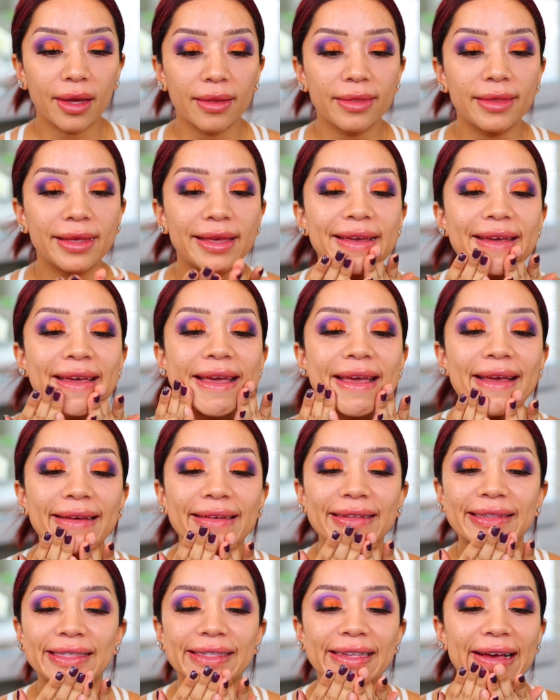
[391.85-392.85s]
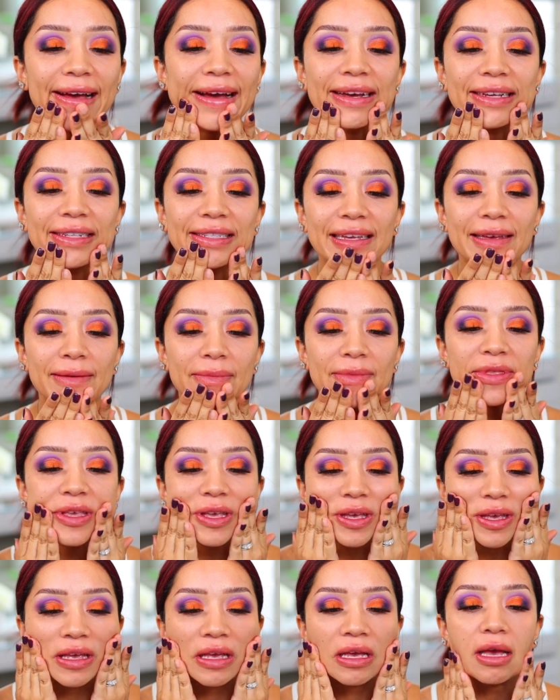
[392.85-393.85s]
the exact same
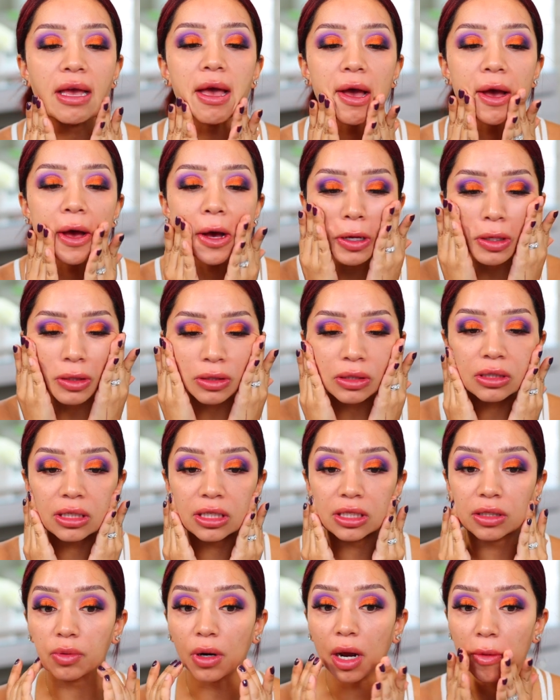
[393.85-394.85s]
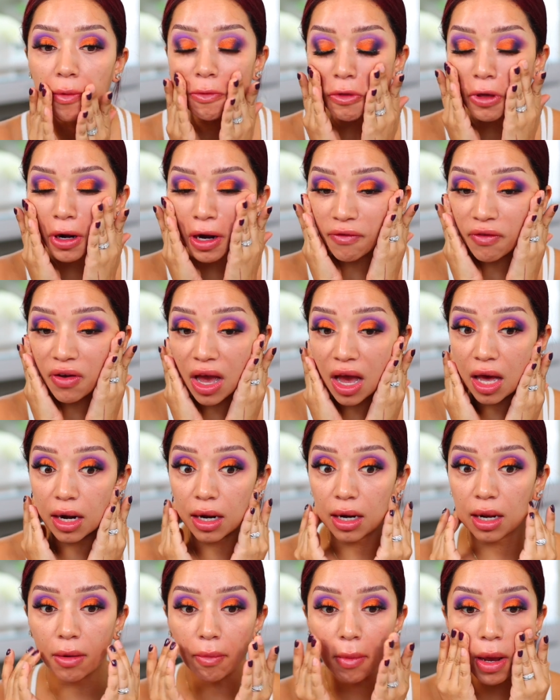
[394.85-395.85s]
thing as this primer that I've had
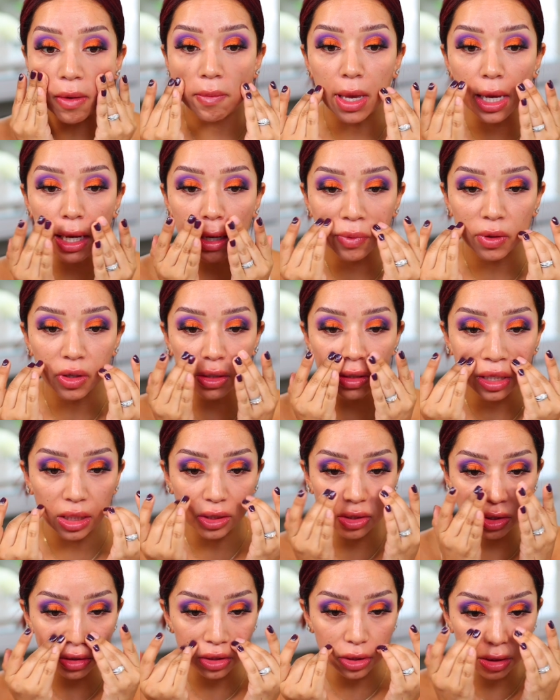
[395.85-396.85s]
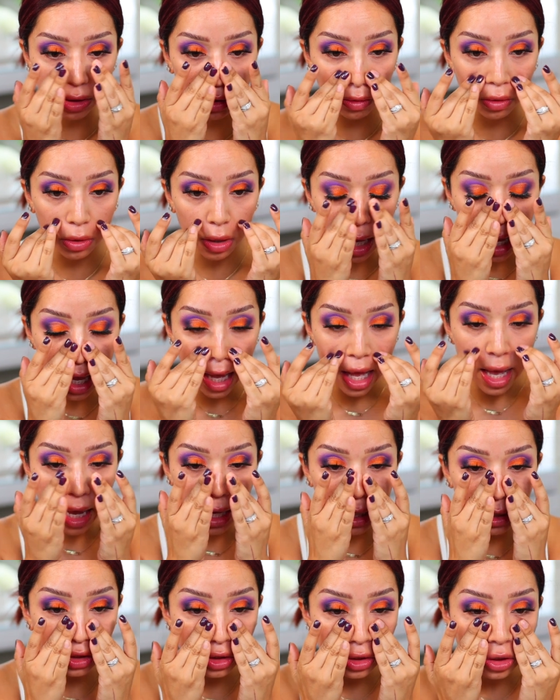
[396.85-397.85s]
in my makeup collection. So
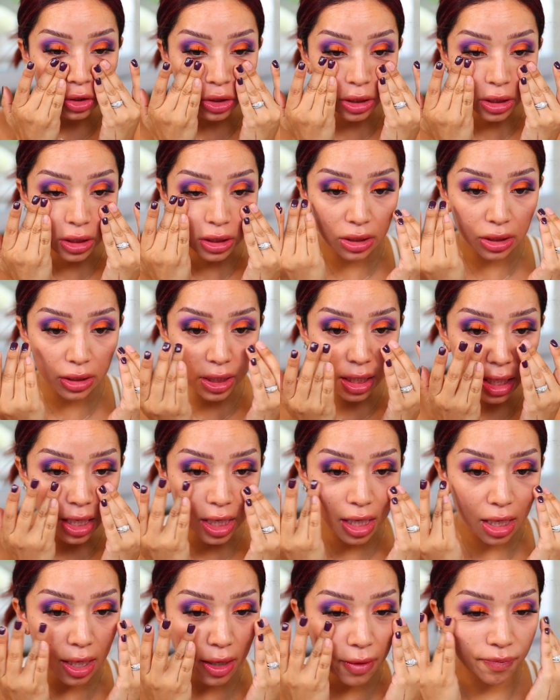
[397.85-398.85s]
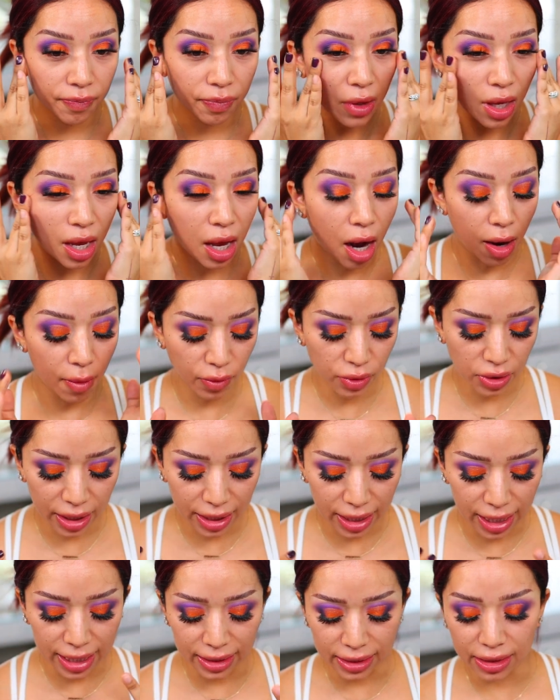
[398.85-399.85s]
it's just a almost
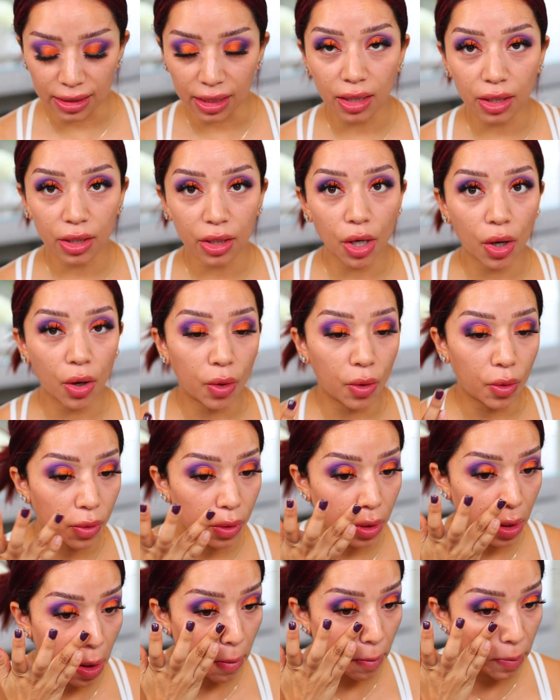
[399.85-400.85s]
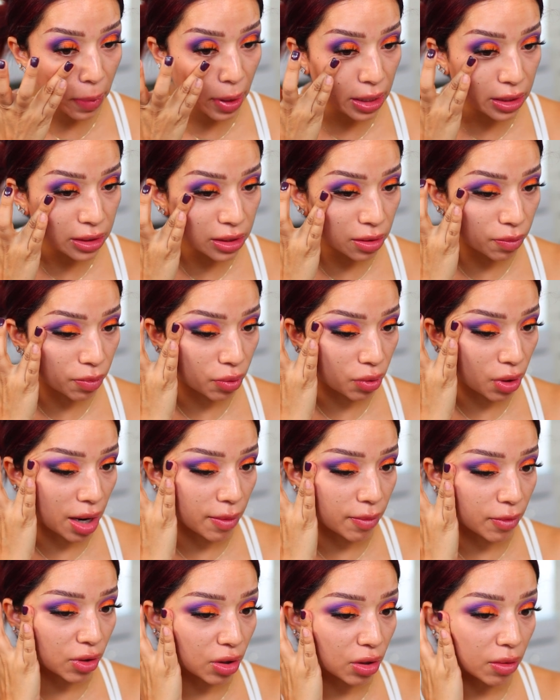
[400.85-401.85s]
like a silicone based
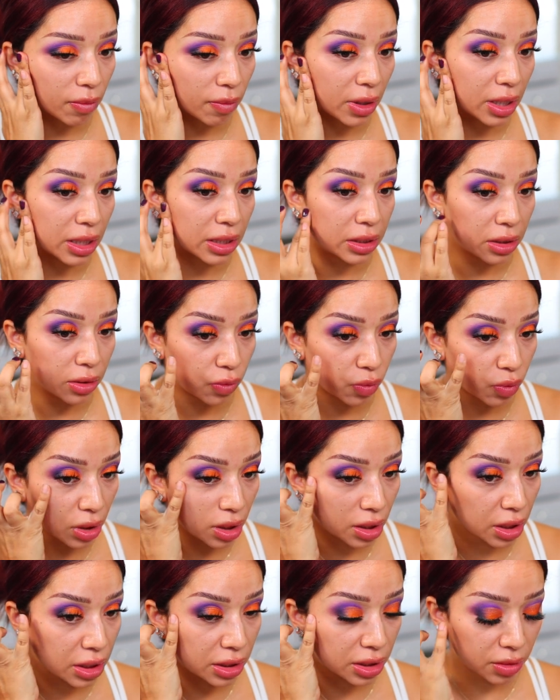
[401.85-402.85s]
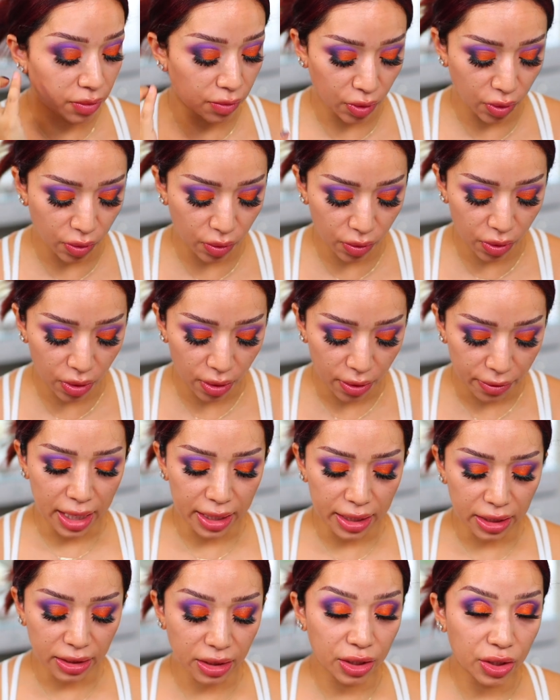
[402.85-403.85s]
primer, but it's really smooth.
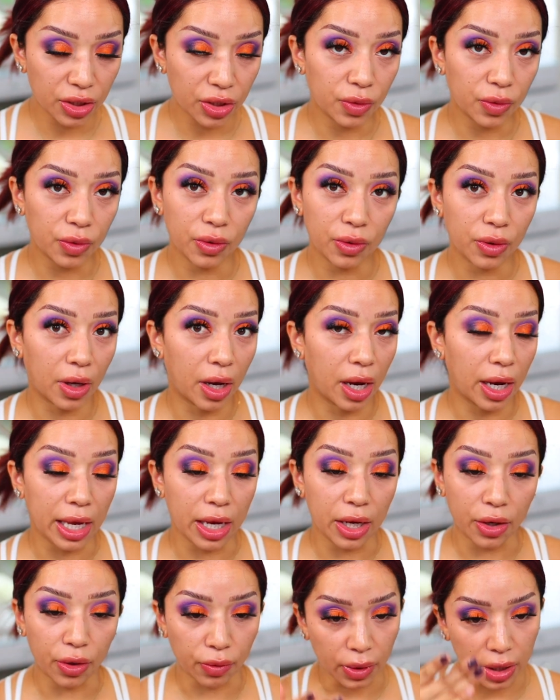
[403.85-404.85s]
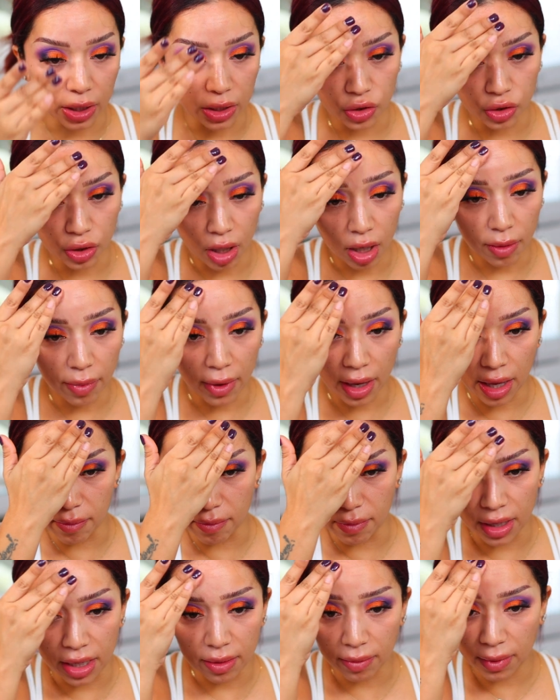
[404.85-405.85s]
It doesn't do a great job at
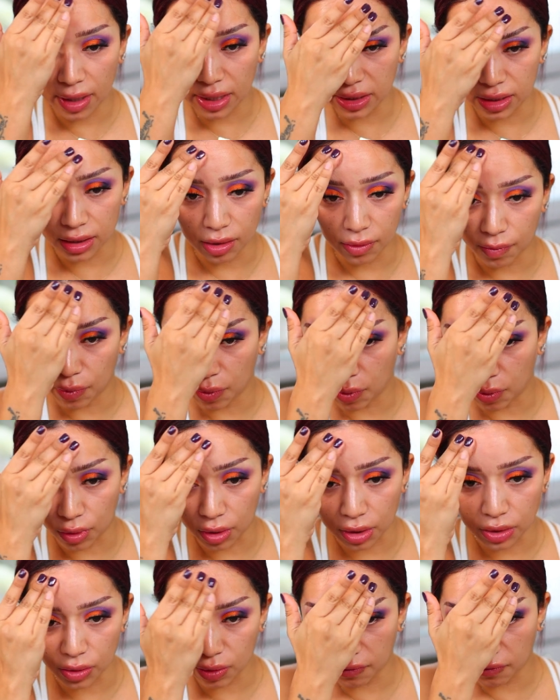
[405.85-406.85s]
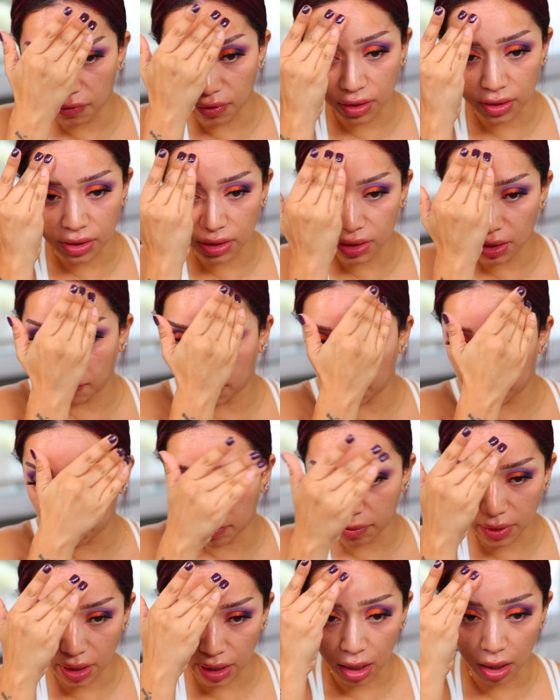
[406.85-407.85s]
minimizing the pores, so if you suffer
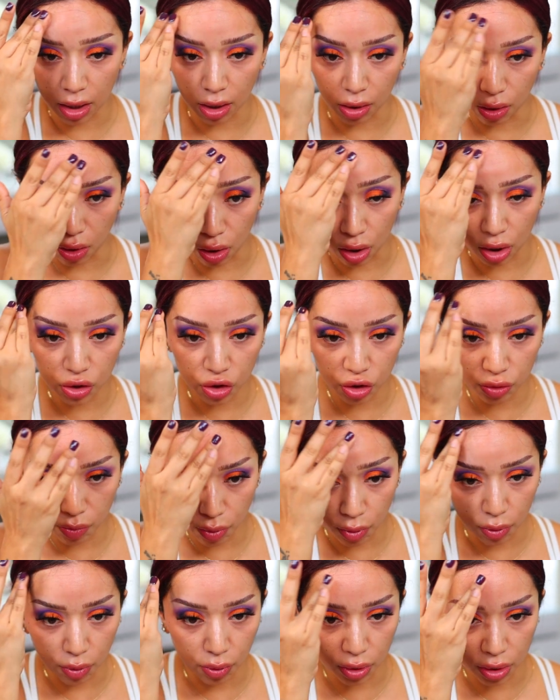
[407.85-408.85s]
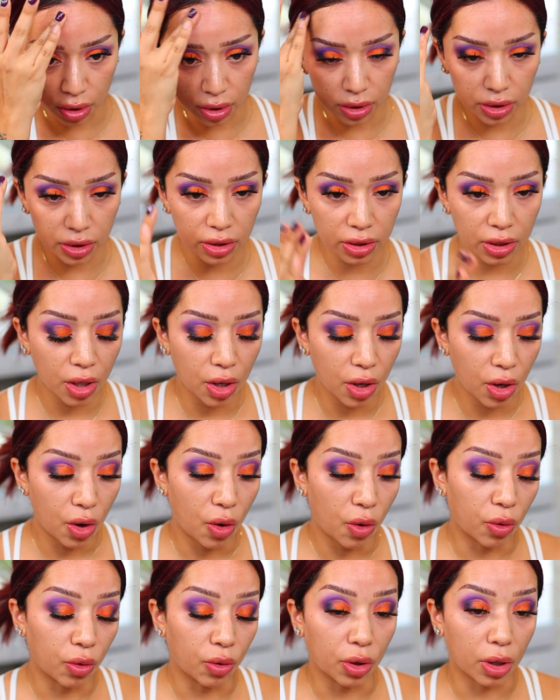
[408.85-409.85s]
from like large pores
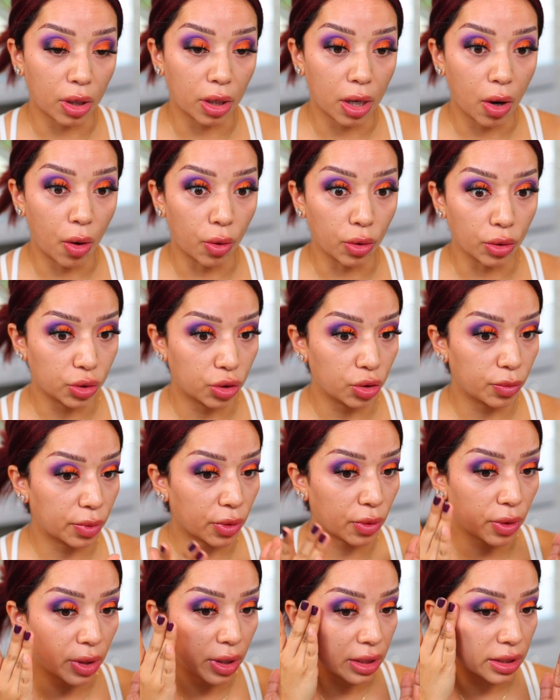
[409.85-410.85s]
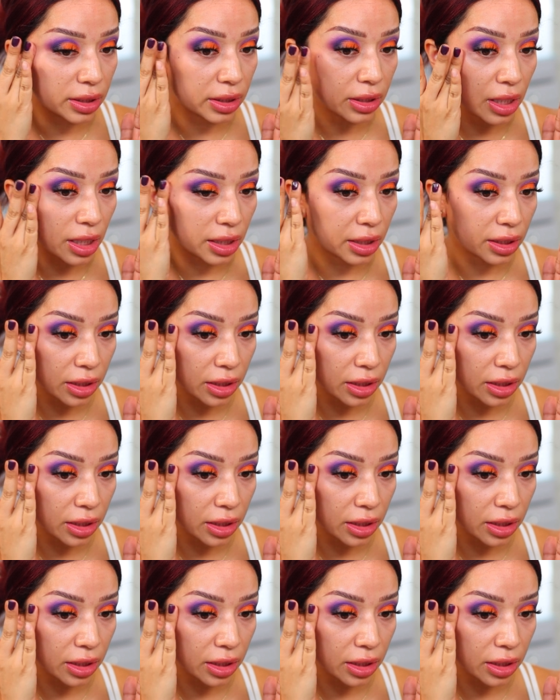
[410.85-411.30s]
or super oily skin,